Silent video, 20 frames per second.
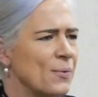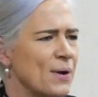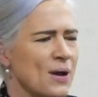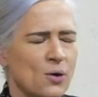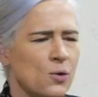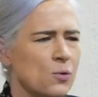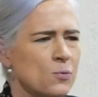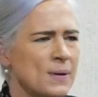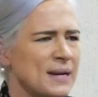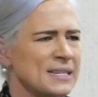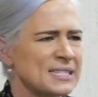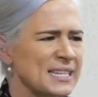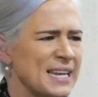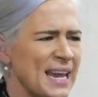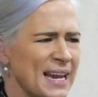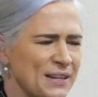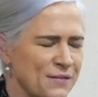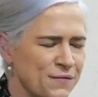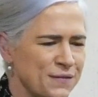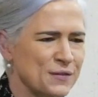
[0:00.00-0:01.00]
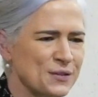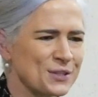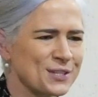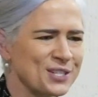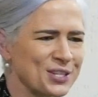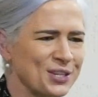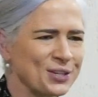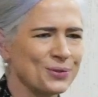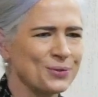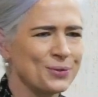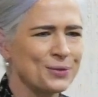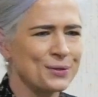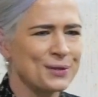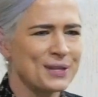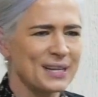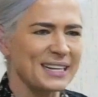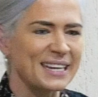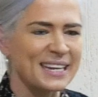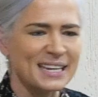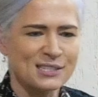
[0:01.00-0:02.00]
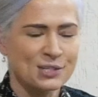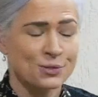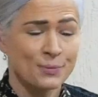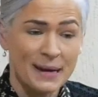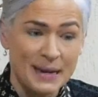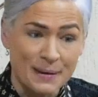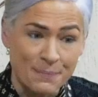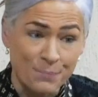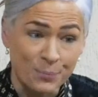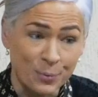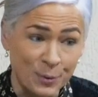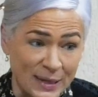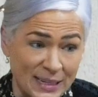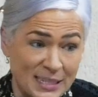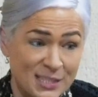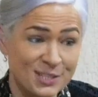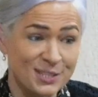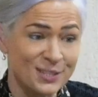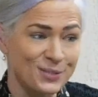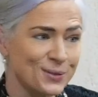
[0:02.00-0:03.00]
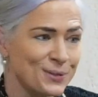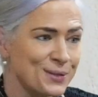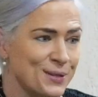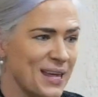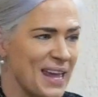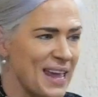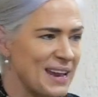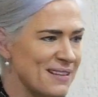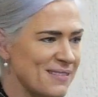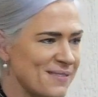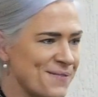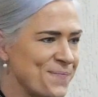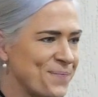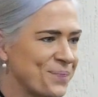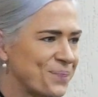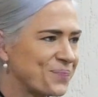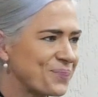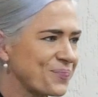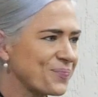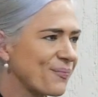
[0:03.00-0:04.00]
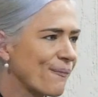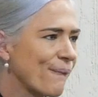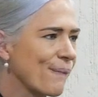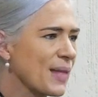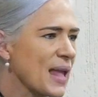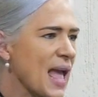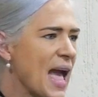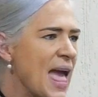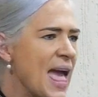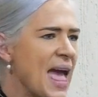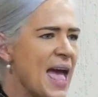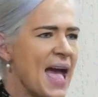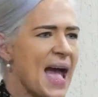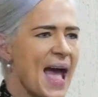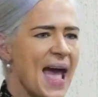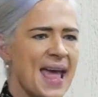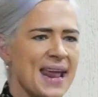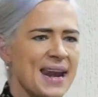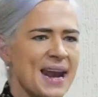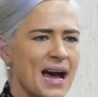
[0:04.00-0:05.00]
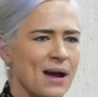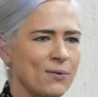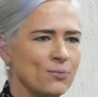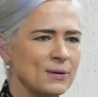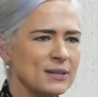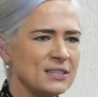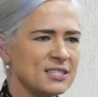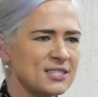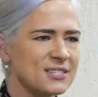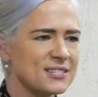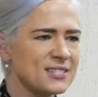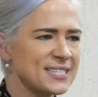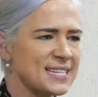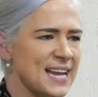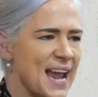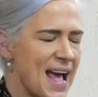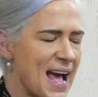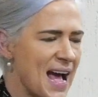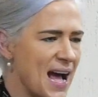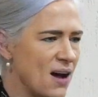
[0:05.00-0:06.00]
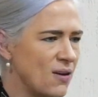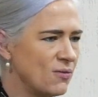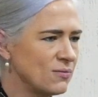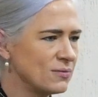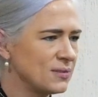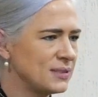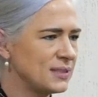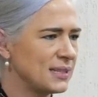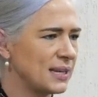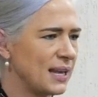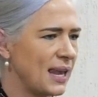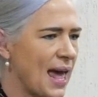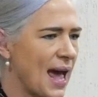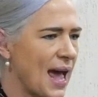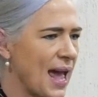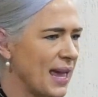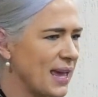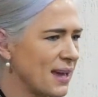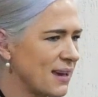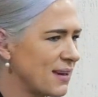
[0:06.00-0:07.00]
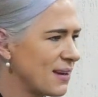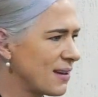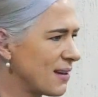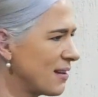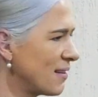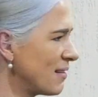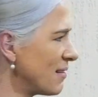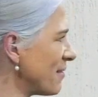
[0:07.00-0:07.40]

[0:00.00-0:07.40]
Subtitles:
we're always late for school. The kids were in preschool then. And I would sound like